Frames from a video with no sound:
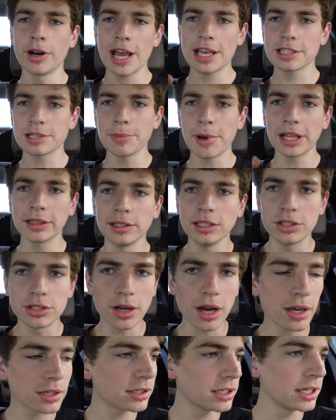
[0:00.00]
ask about the
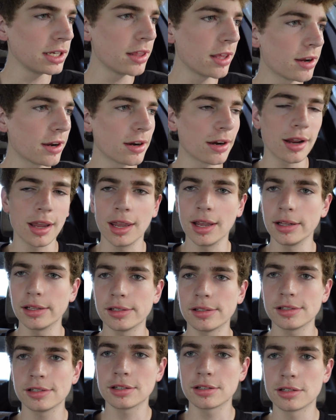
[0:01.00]
exhaust either. It's
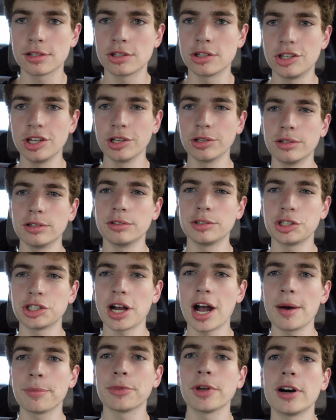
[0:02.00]
still
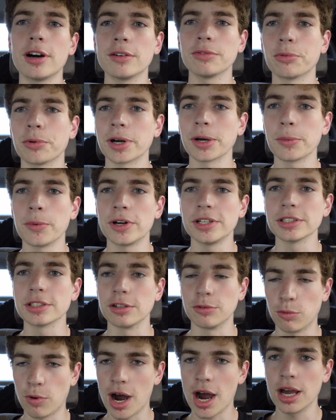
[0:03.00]
chopped off where it was a
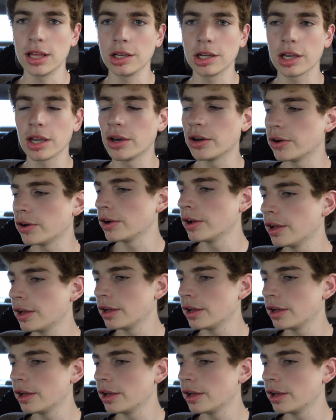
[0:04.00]
while ago.